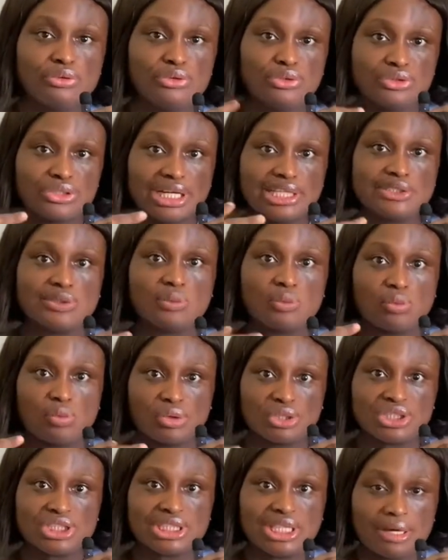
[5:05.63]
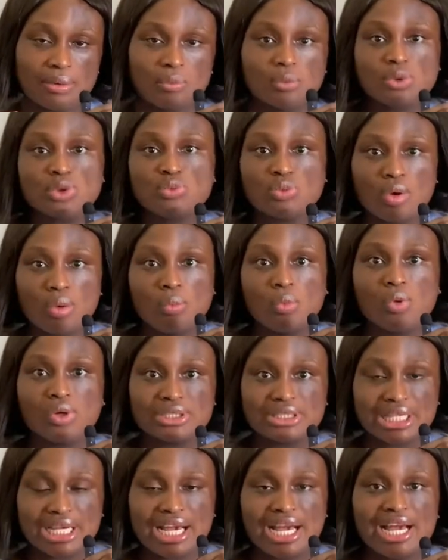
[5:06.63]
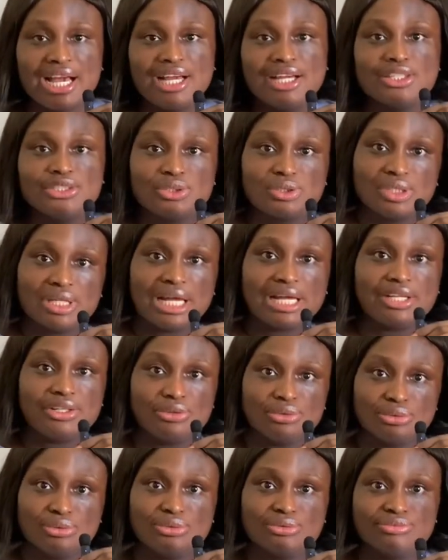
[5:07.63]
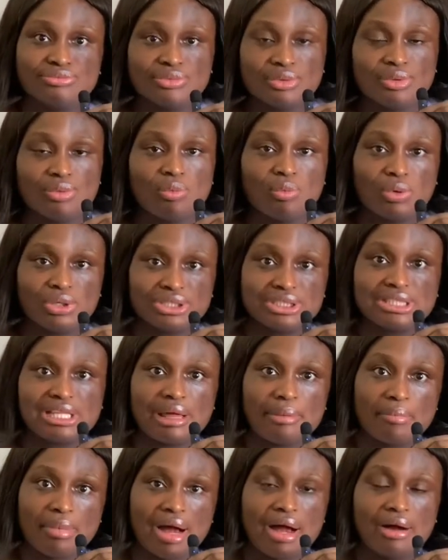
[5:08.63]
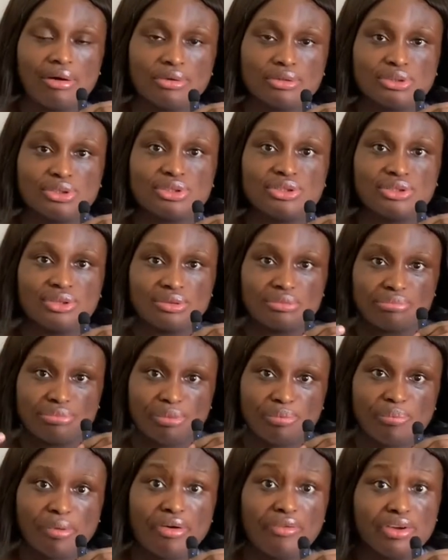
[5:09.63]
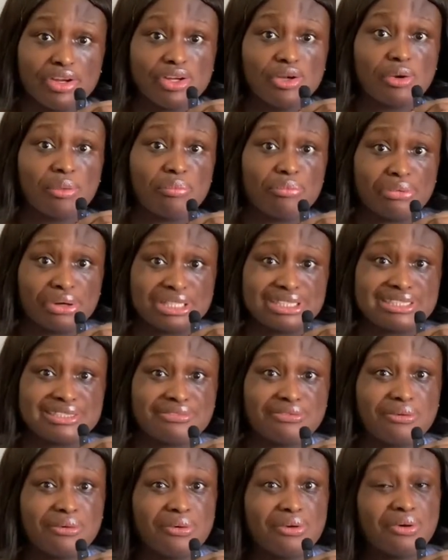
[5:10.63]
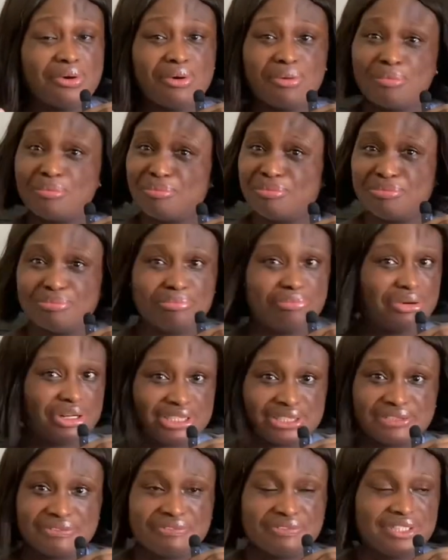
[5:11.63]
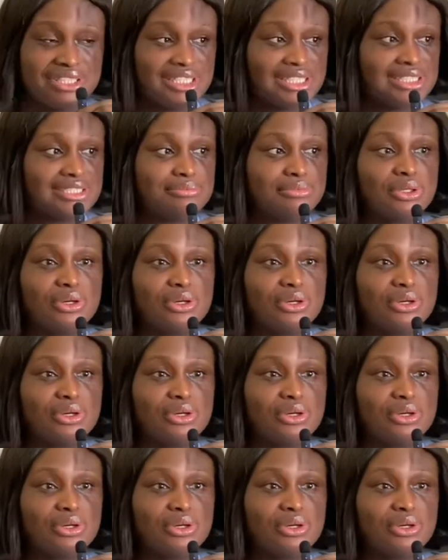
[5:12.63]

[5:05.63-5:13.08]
You try to wash them with warm water so that you wash them out, preparing your breast for breastfeeding.